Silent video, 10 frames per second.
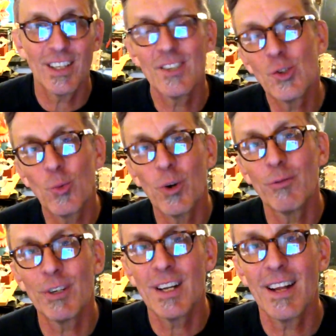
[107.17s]
That's your word
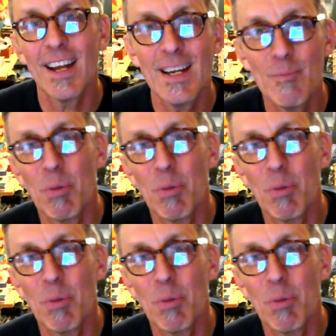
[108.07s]
for today,